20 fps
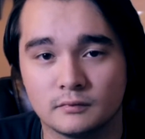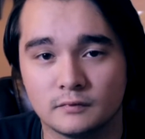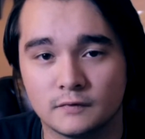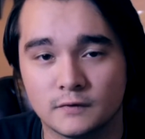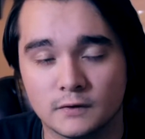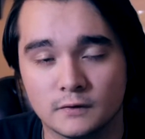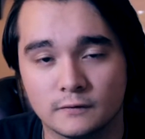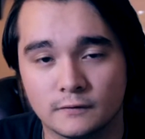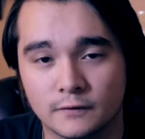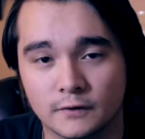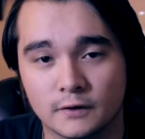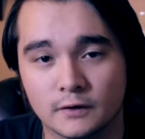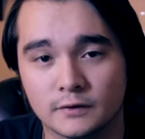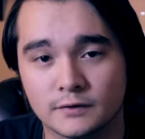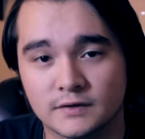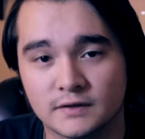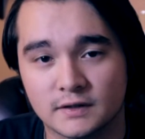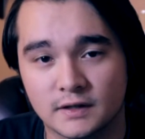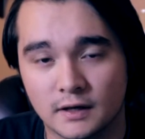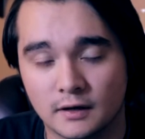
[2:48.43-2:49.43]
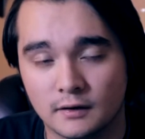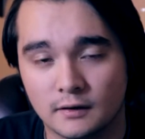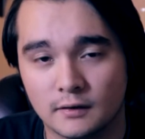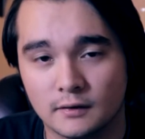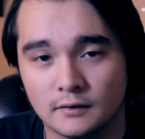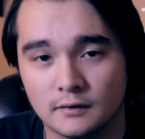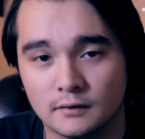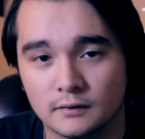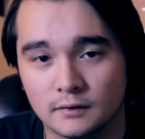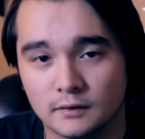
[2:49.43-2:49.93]
If you feel
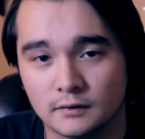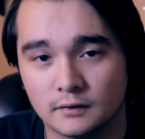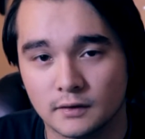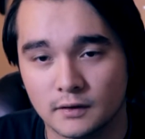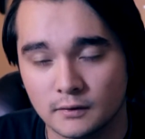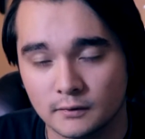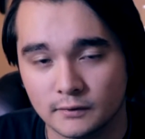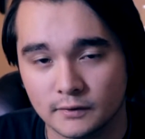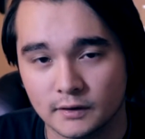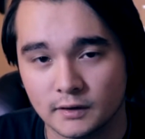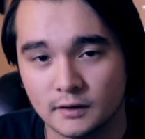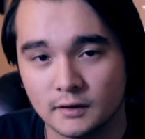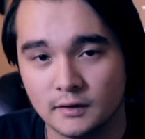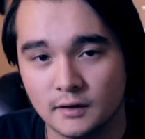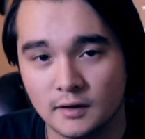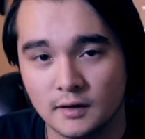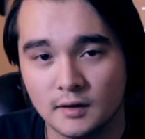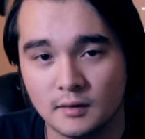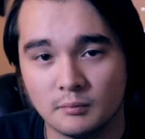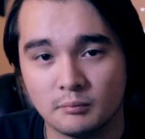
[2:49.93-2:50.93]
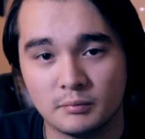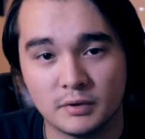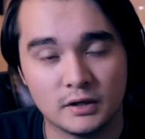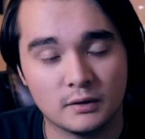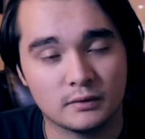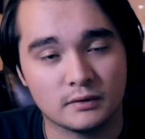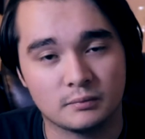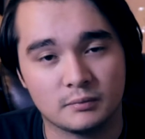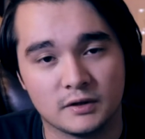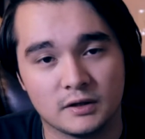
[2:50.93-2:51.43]
scared and lonely,
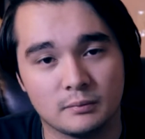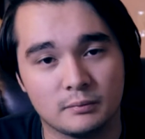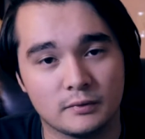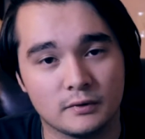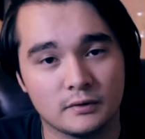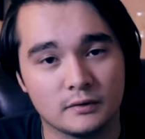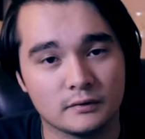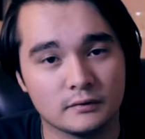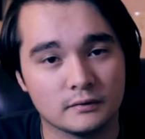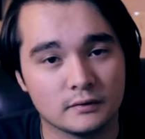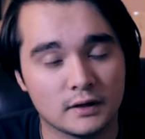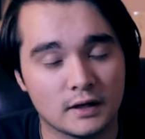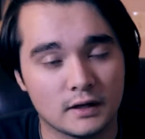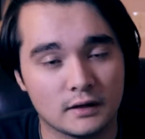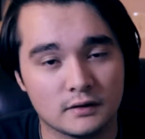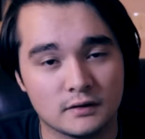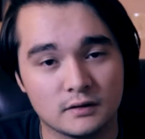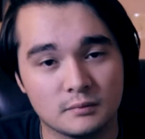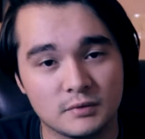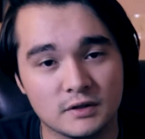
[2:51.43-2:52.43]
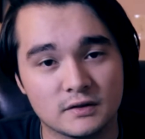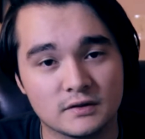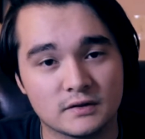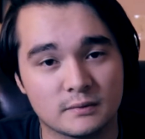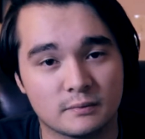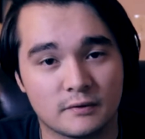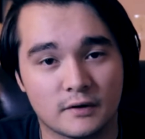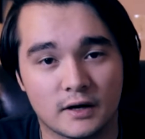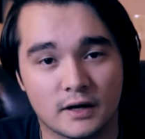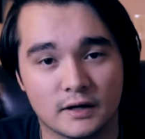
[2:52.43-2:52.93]
be with people. And you'd be
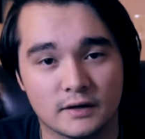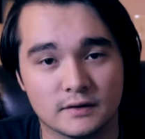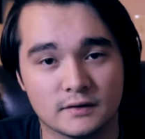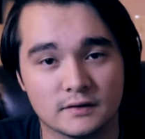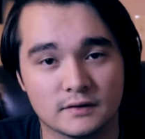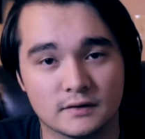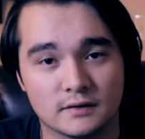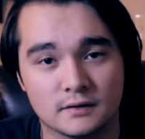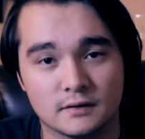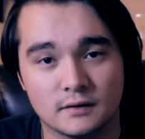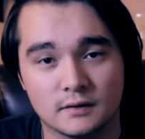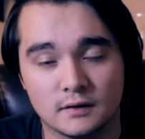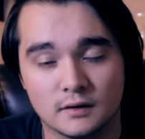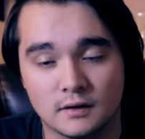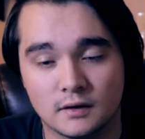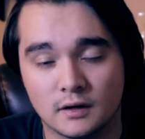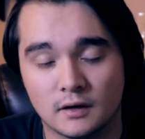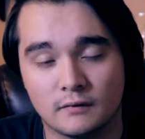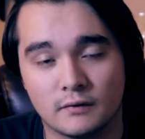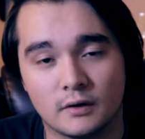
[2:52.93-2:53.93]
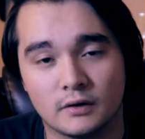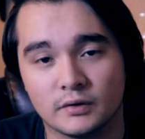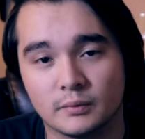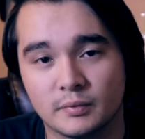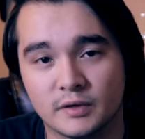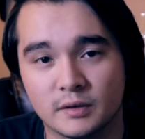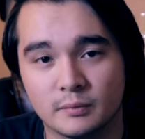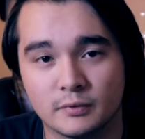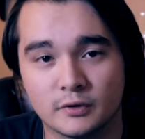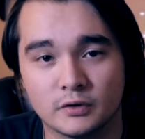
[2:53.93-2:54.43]
surprised of all the
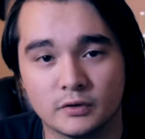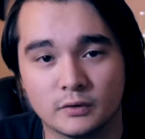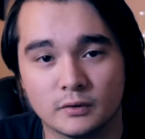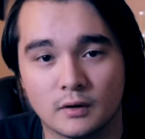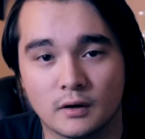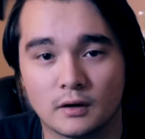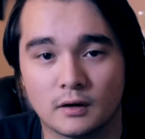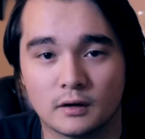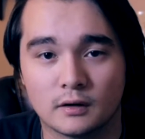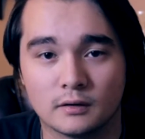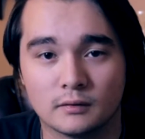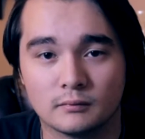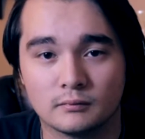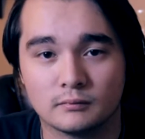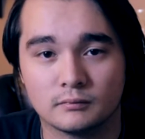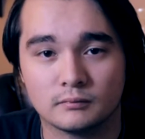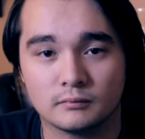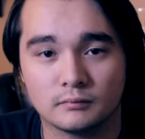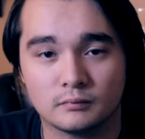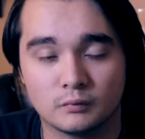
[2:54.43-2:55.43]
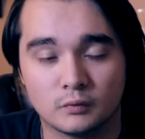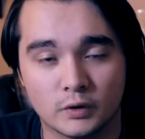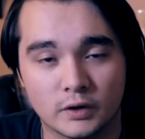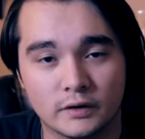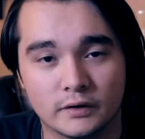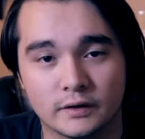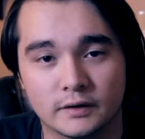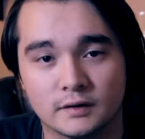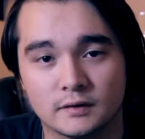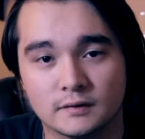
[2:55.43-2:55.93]
people who are
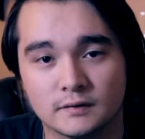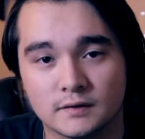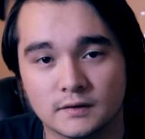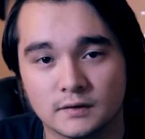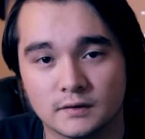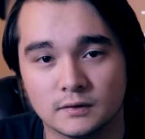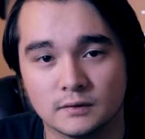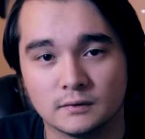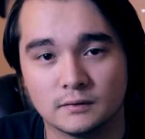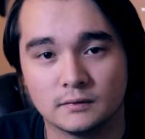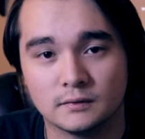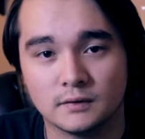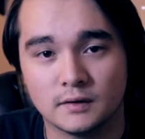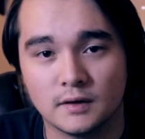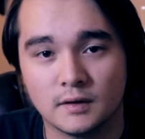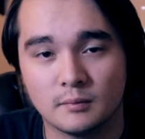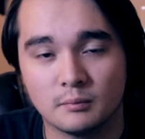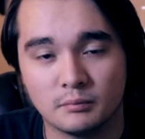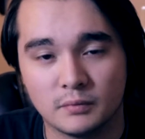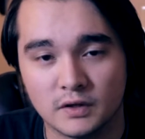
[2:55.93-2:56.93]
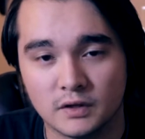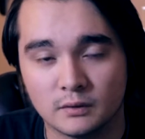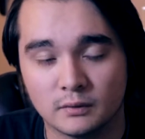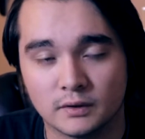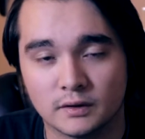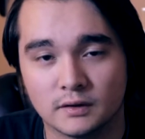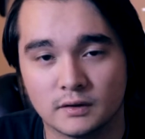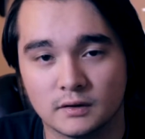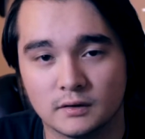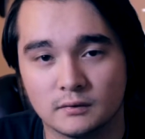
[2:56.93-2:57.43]
willing to be
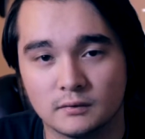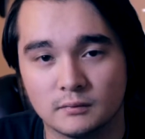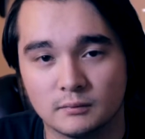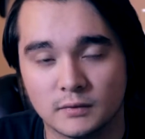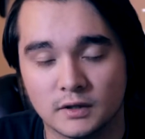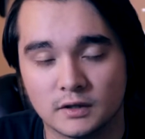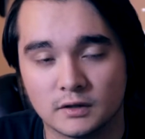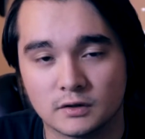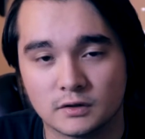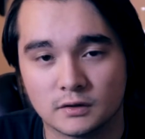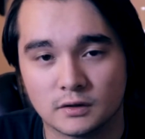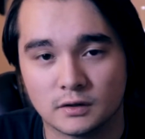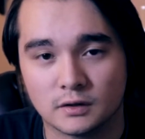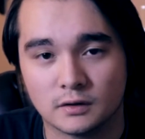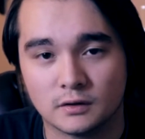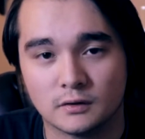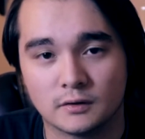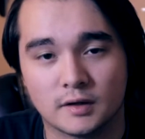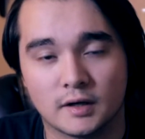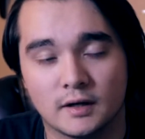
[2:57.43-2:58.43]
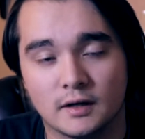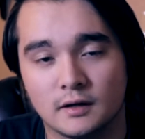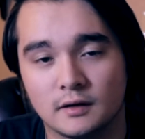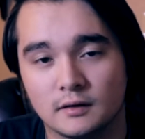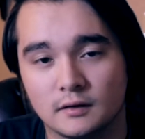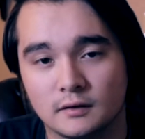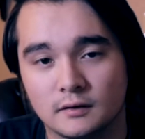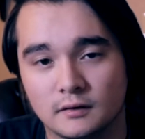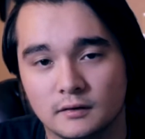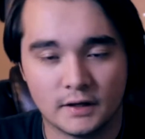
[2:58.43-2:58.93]
with you and make sure you're okay.
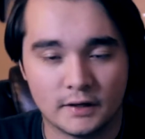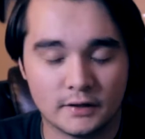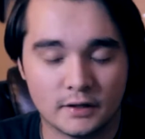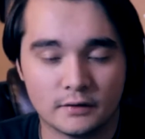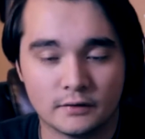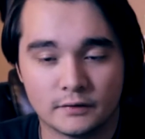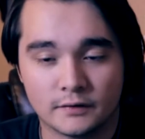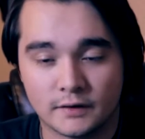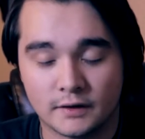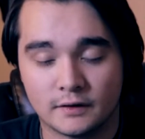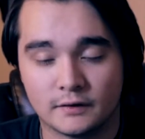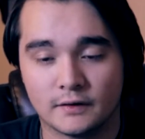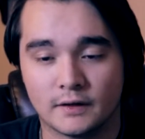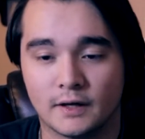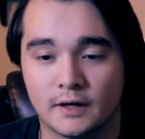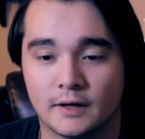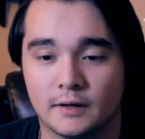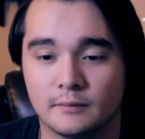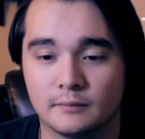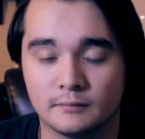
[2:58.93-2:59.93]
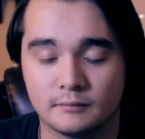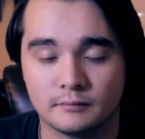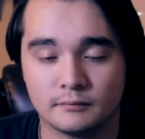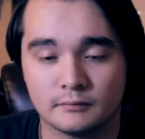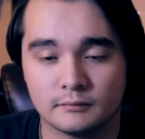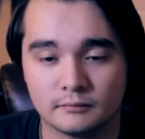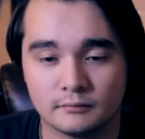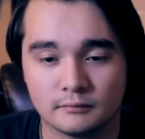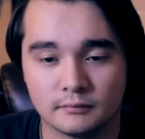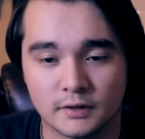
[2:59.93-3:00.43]
Another thing that
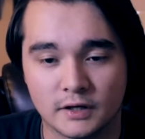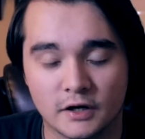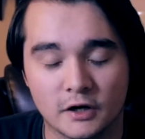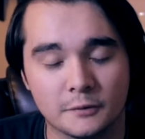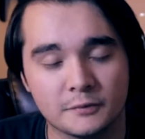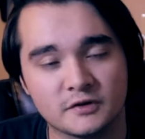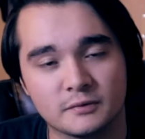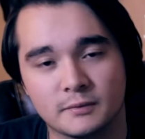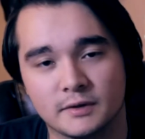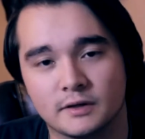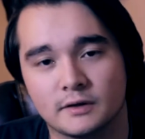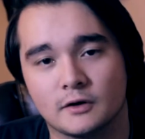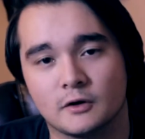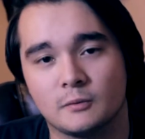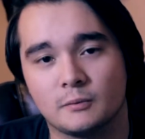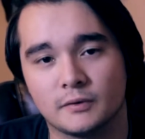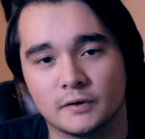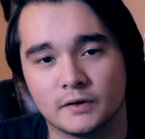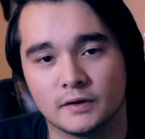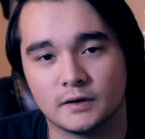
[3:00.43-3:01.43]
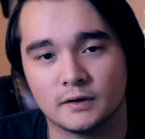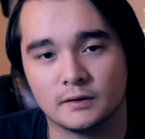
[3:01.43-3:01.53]
helps me cope with